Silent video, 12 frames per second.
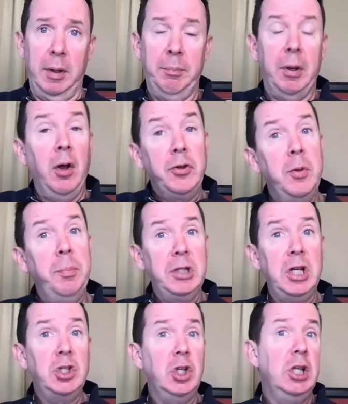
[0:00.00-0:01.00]
but also
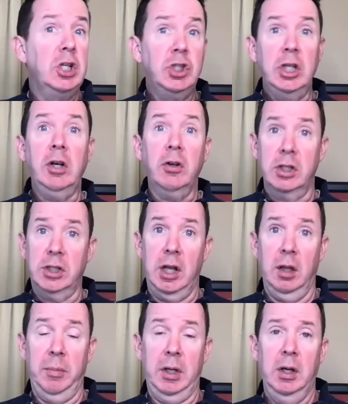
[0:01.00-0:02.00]
potentially the synchronous
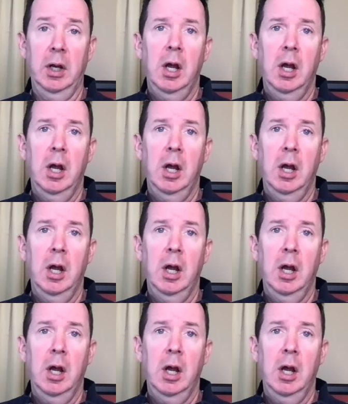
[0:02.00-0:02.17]
element